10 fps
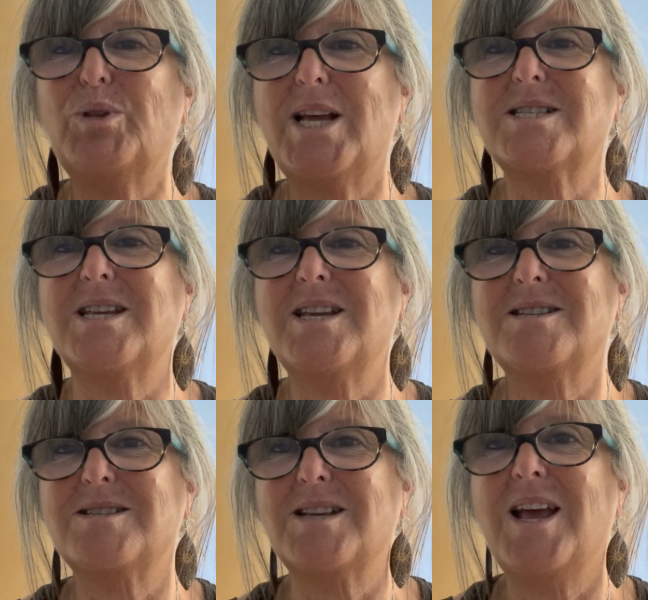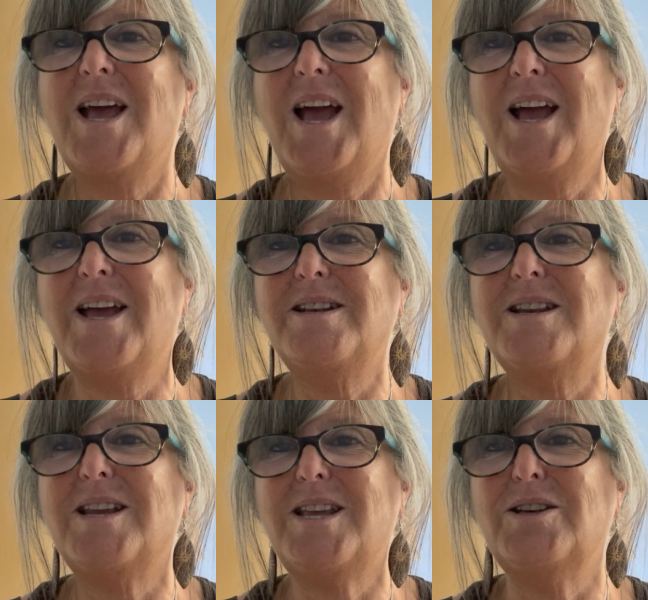blessings
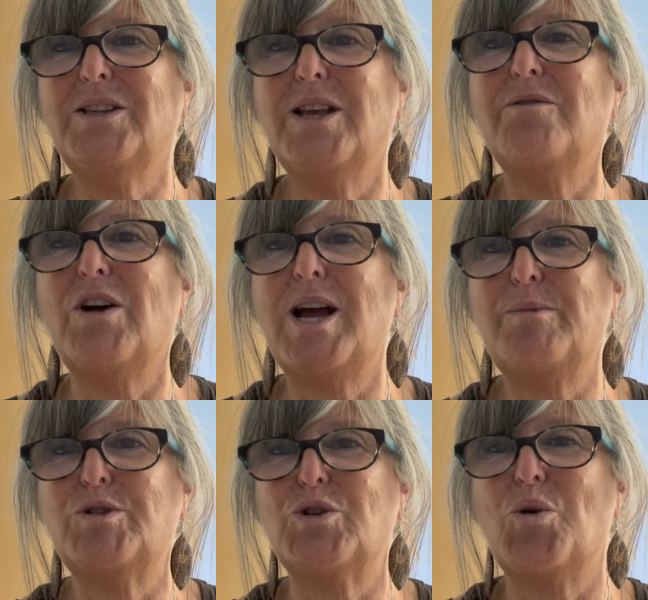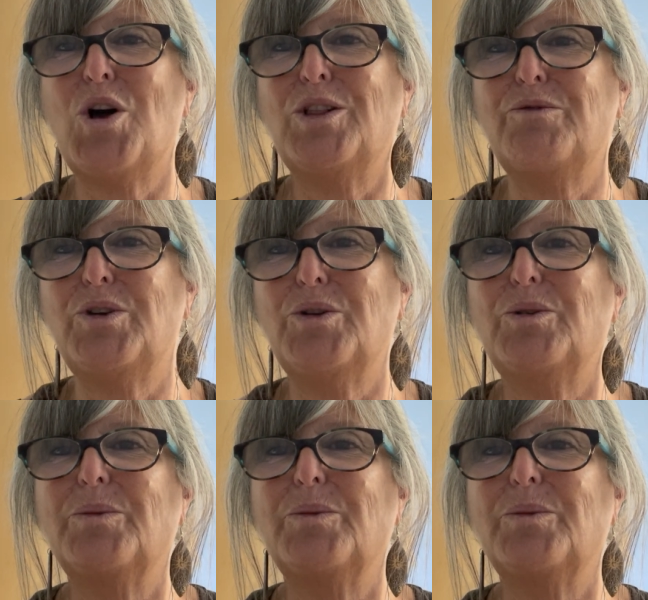and healing vibes to all of you.